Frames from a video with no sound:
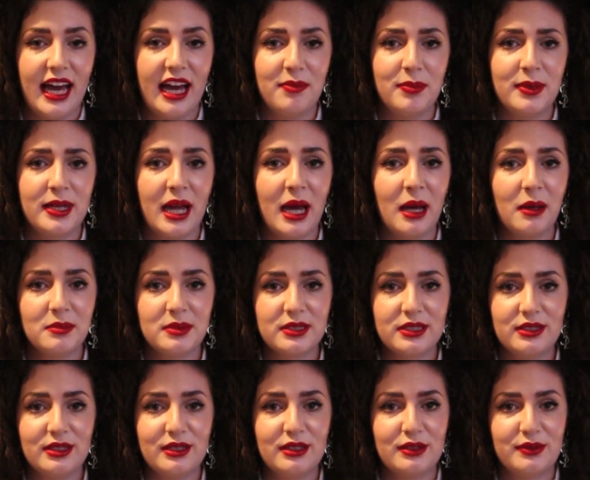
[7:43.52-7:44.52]
I've been
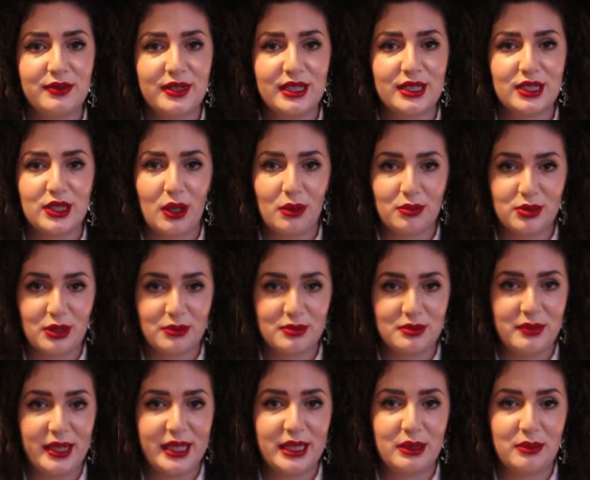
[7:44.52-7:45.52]
absolutely loving Topshop's
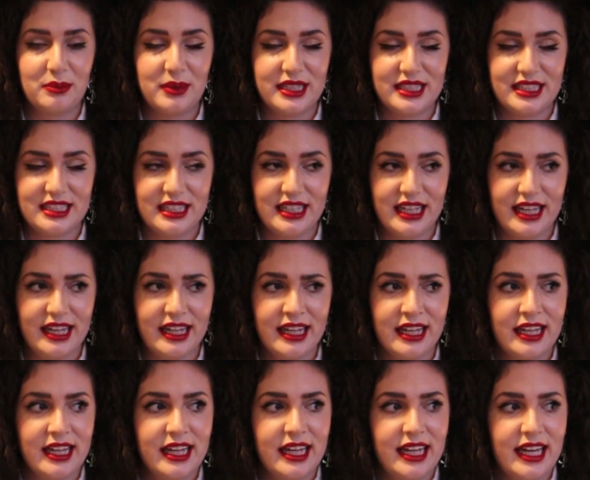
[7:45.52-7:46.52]
makeup this year.
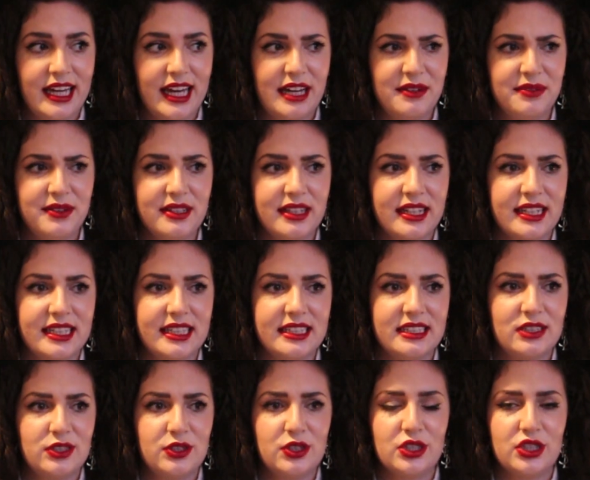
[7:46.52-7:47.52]
I feel like
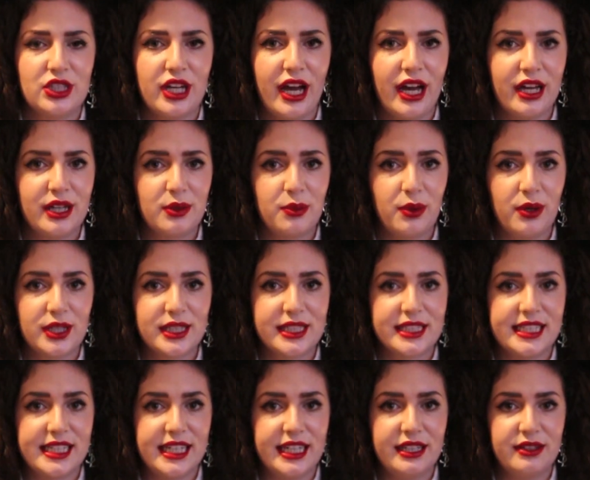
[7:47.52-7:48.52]
it's such high
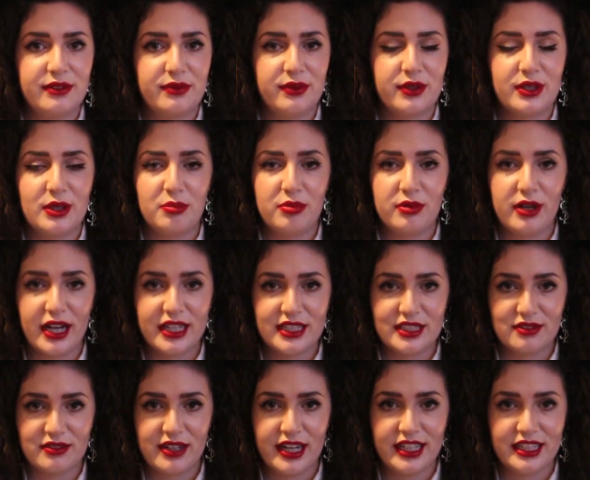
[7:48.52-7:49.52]
quality for the
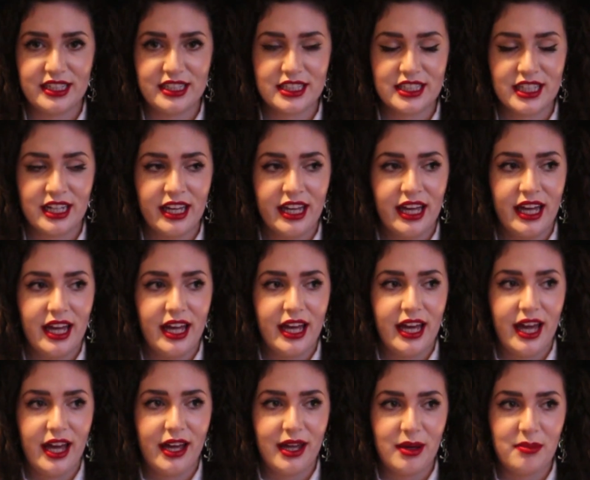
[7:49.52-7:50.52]
price range,
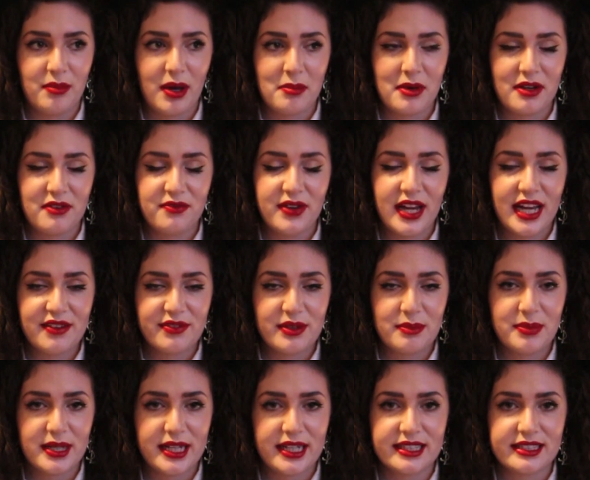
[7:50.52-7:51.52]
and my
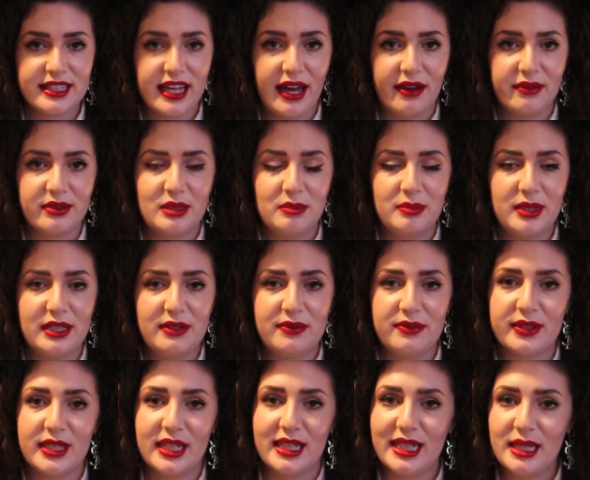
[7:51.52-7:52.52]
favourite bits have to be
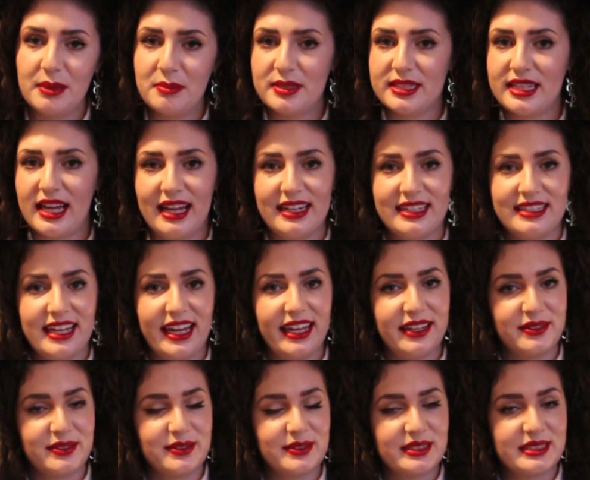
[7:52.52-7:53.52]
for the lips and
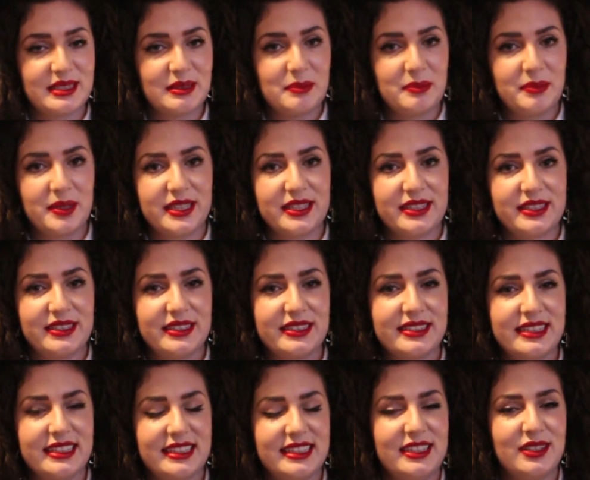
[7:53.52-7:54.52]
nails, because
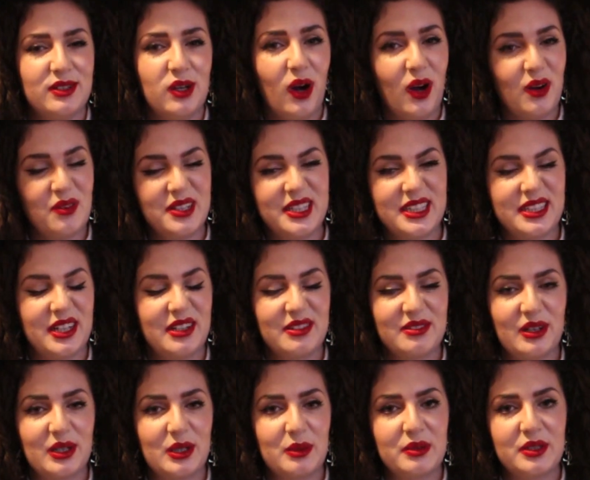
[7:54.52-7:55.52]
you can't really go
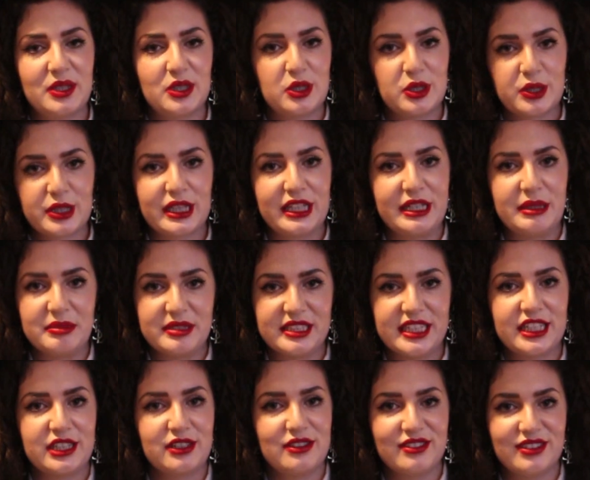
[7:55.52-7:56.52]
wrong with a good
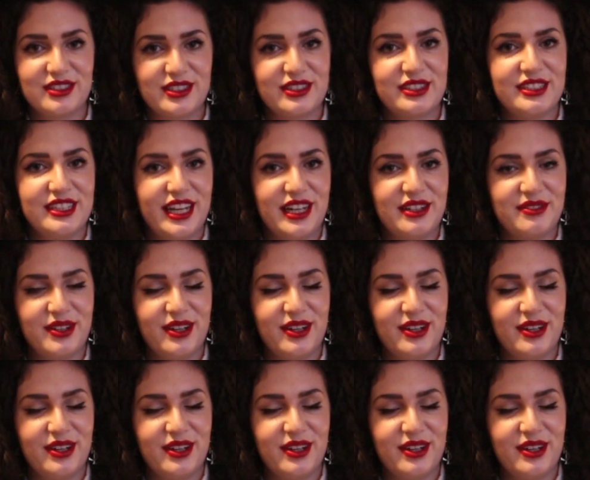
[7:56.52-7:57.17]
lipstick for a good nail